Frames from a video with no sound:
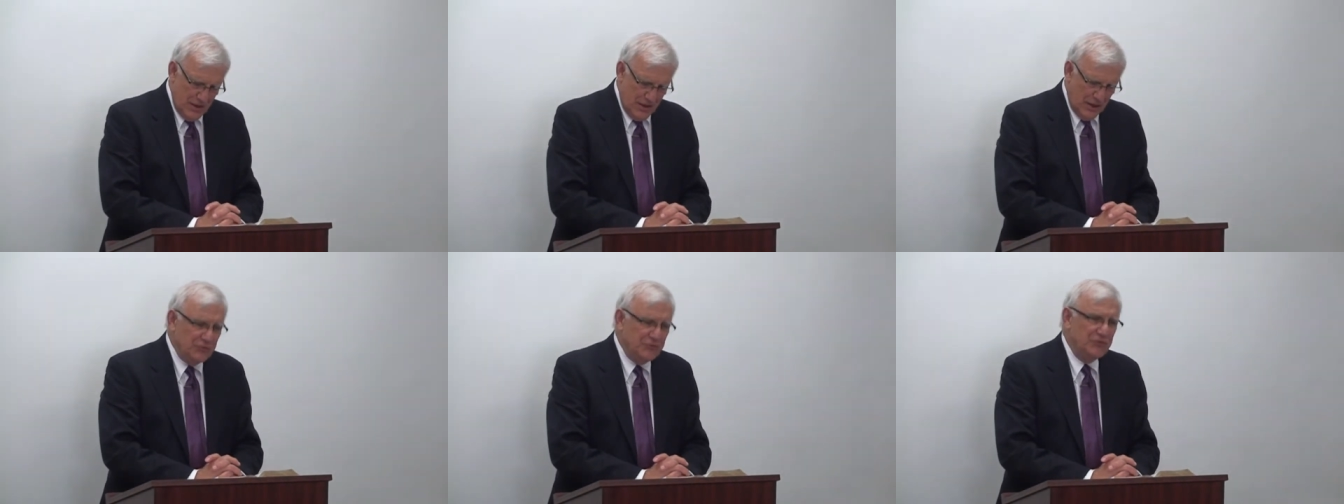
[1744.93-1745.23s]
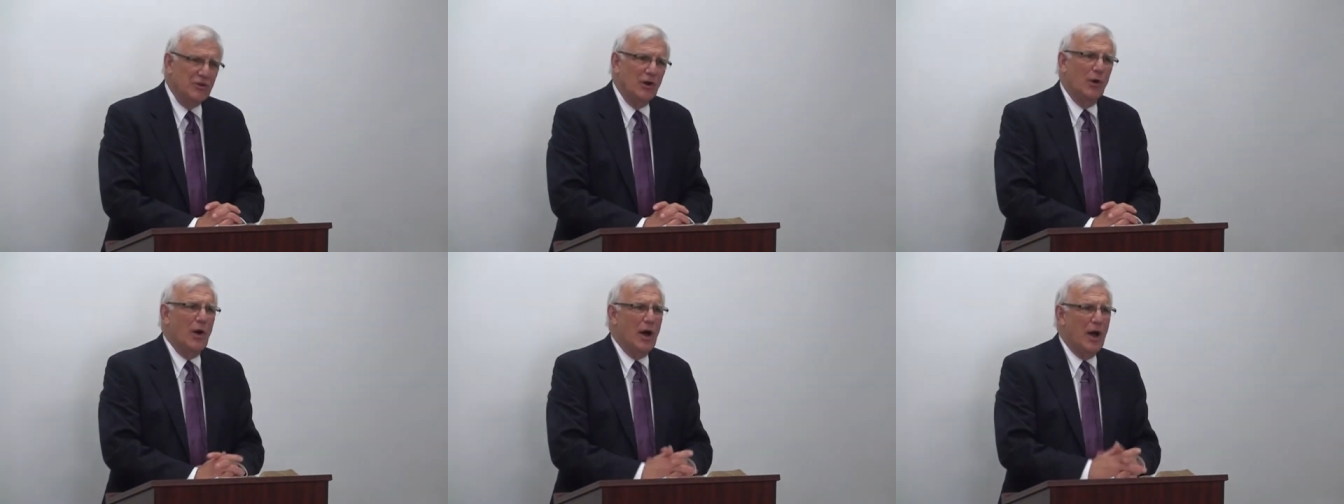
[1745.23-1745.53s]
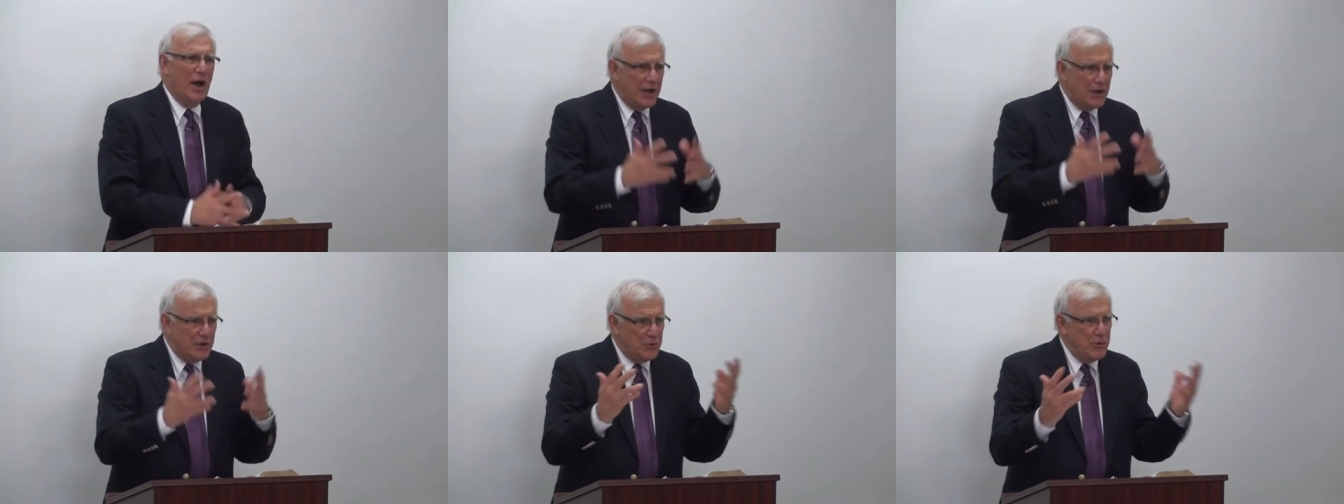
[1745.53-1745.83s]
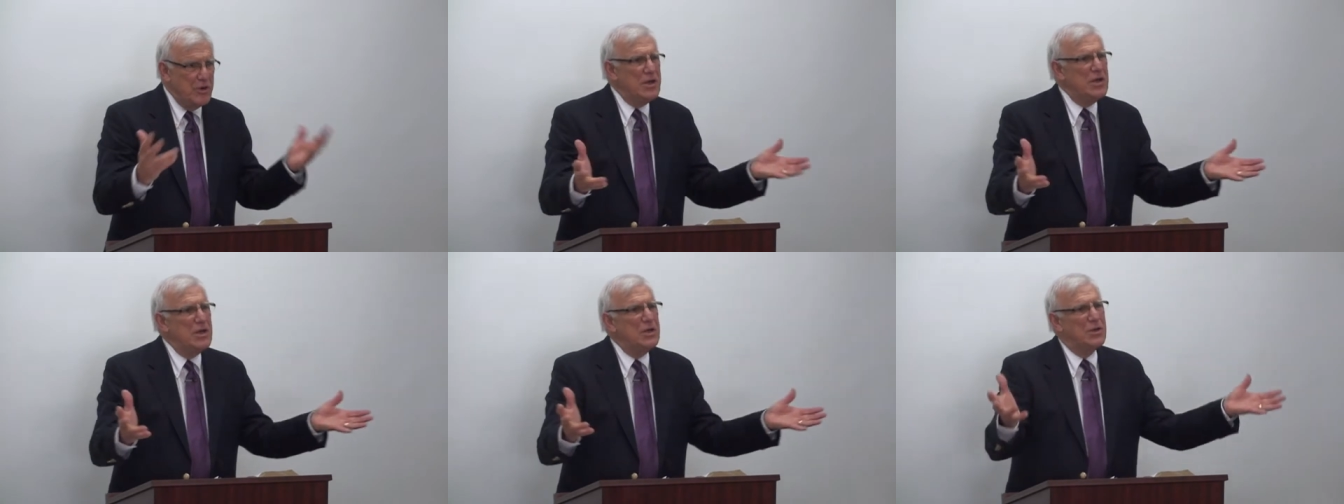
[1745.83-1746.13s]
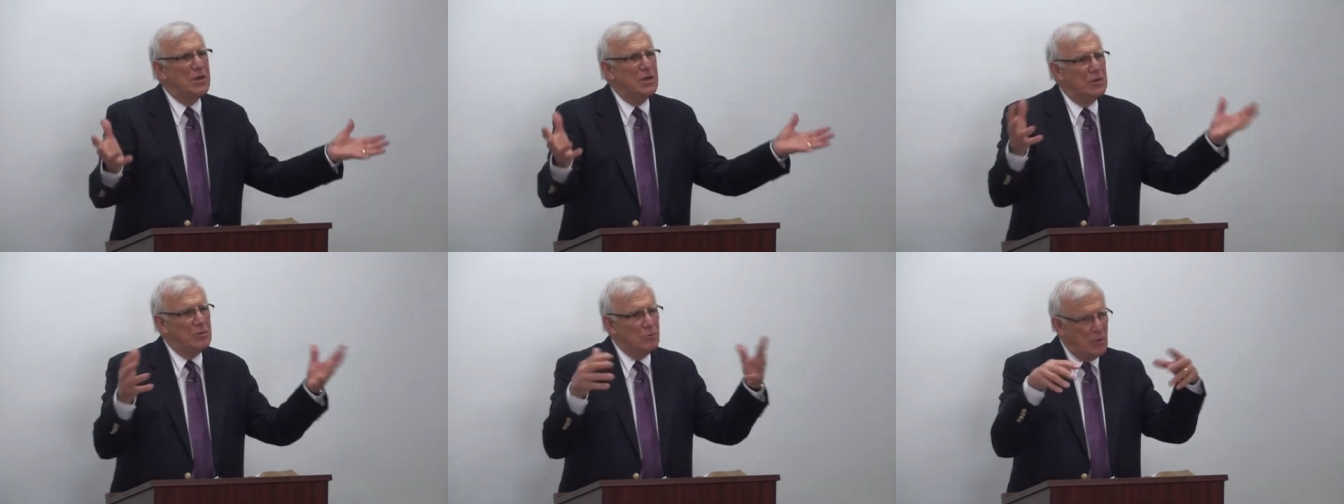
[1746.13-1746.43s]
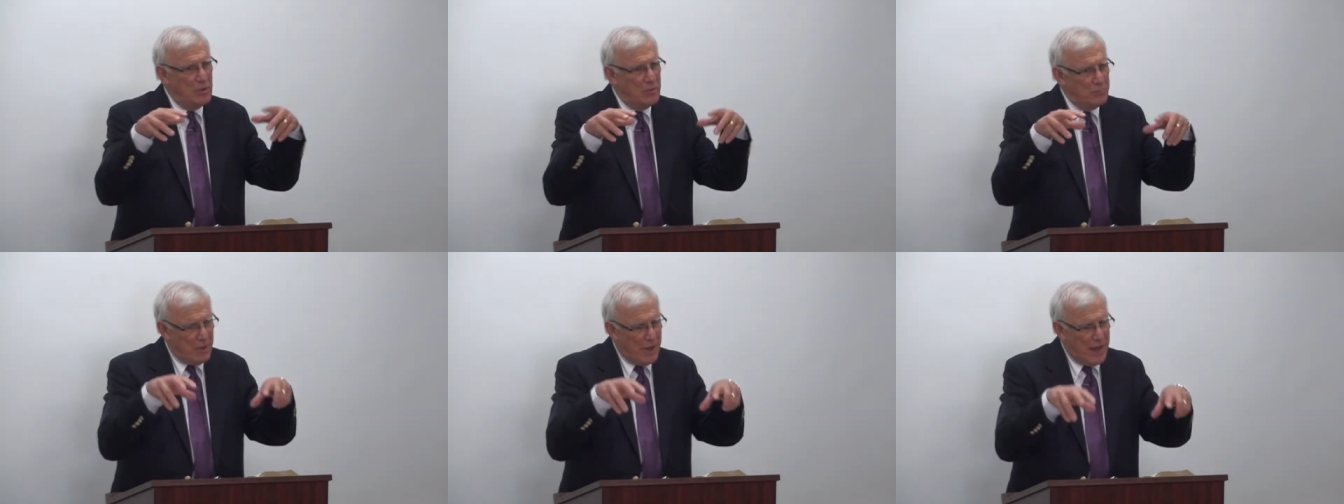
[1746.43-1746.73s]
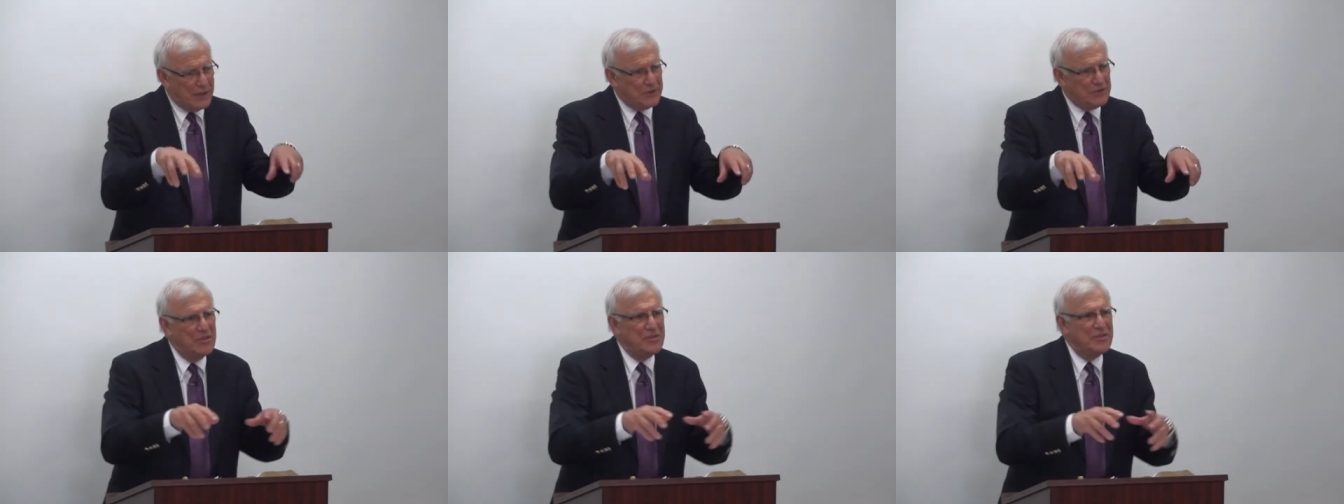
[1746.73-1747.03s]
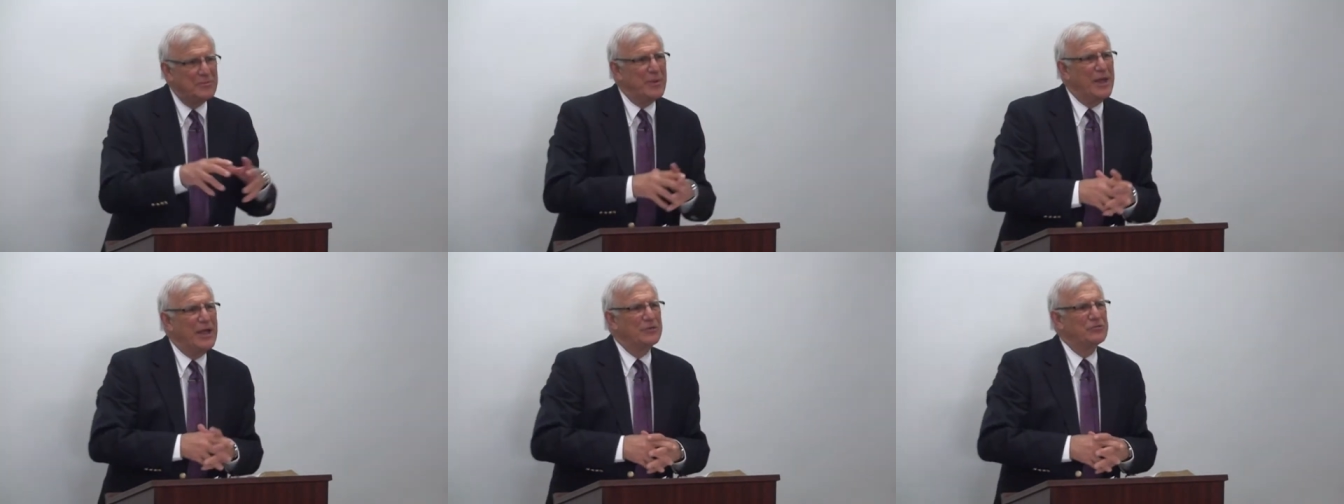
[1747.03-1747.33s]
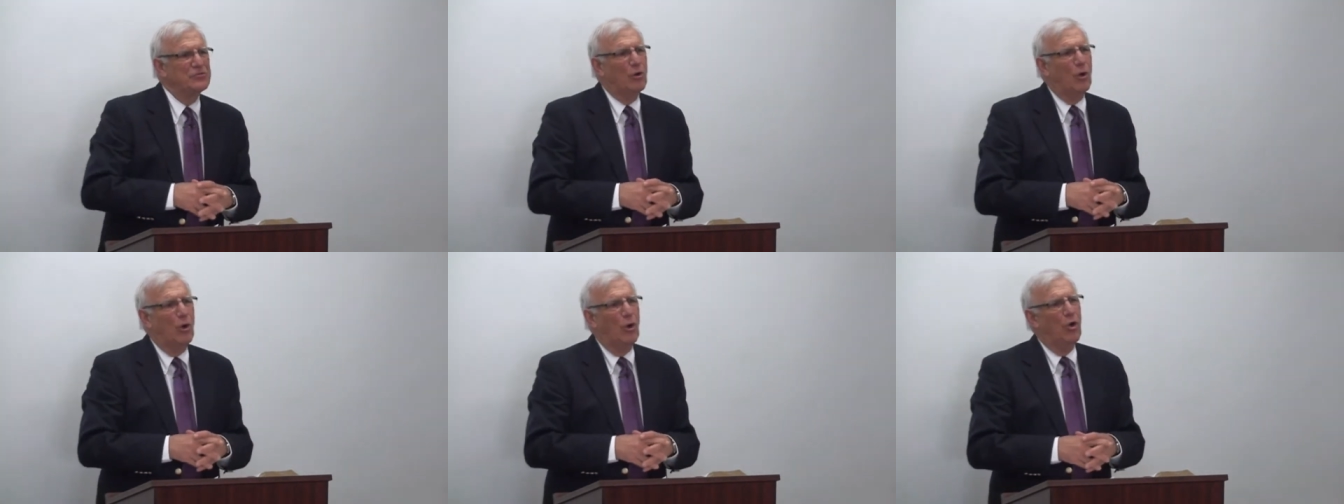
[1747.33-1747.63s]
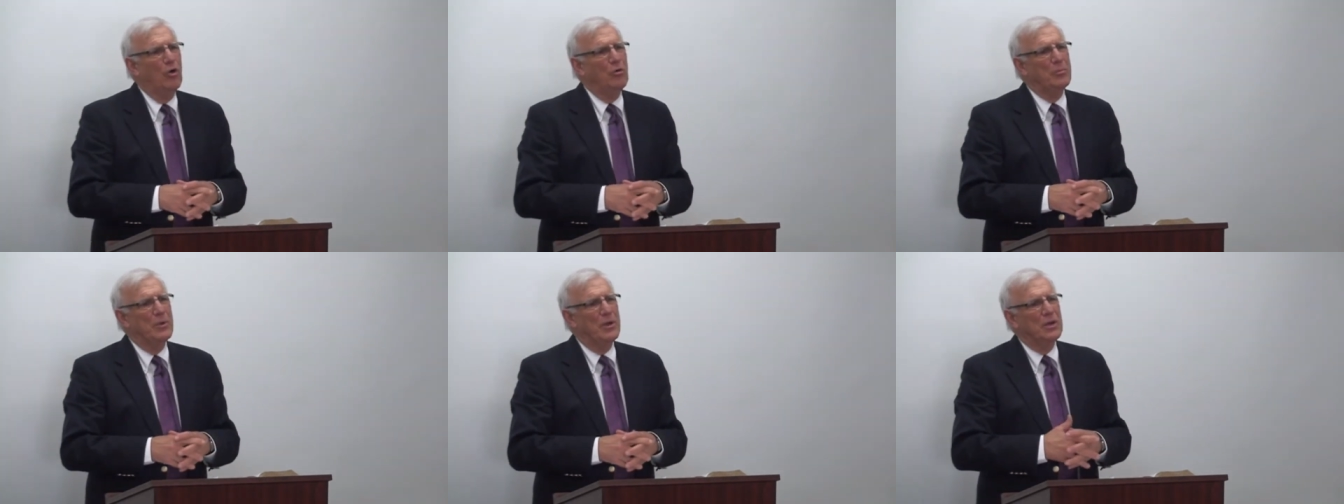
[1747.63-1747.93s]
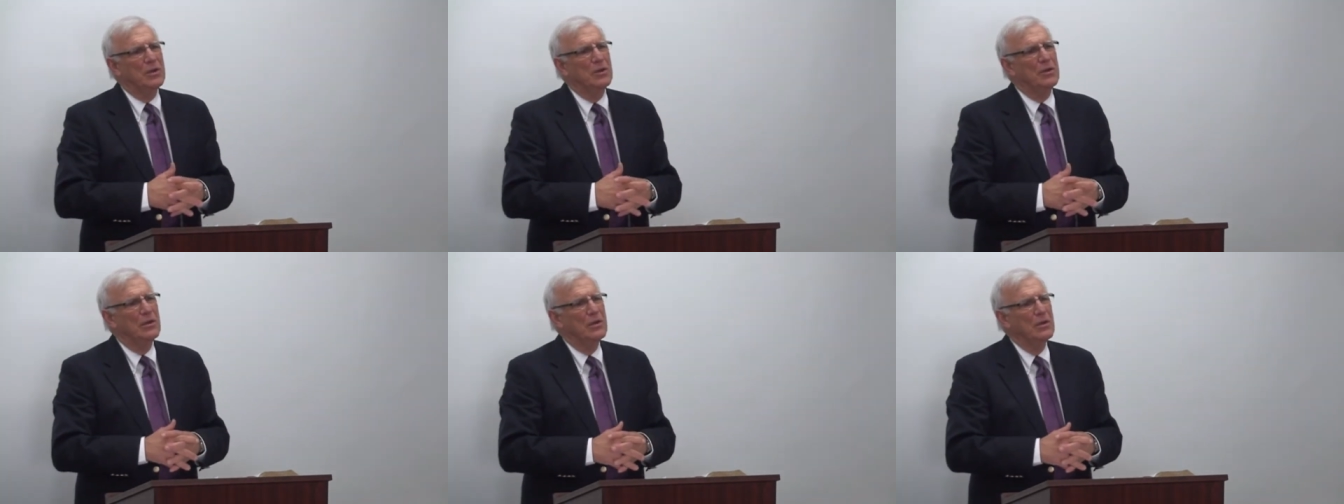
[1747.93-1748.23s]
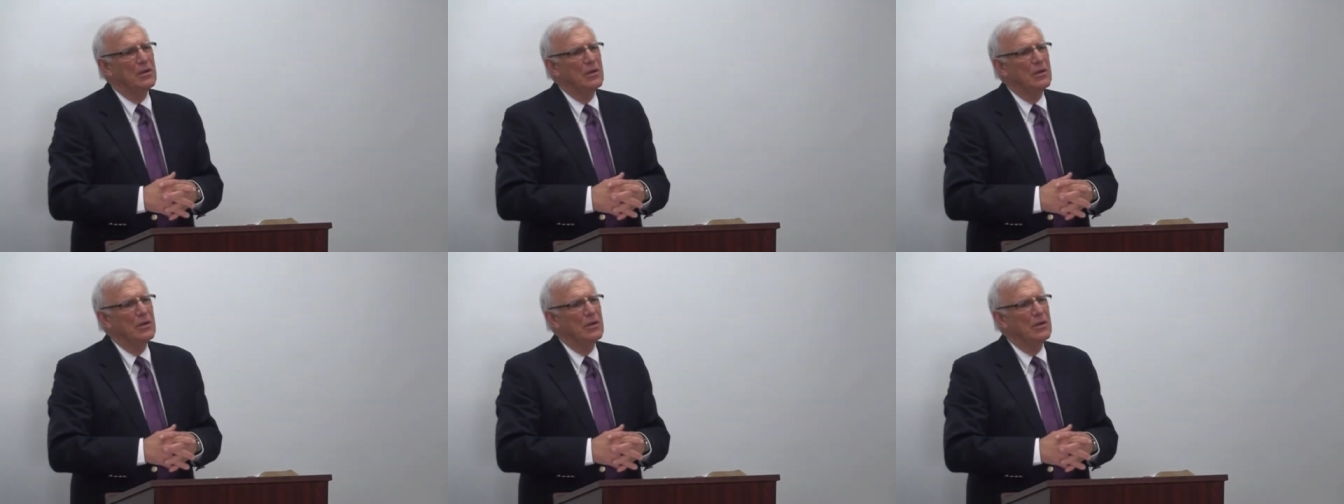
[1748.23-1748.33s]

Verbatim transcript: And so I agreed and went back to the man's home and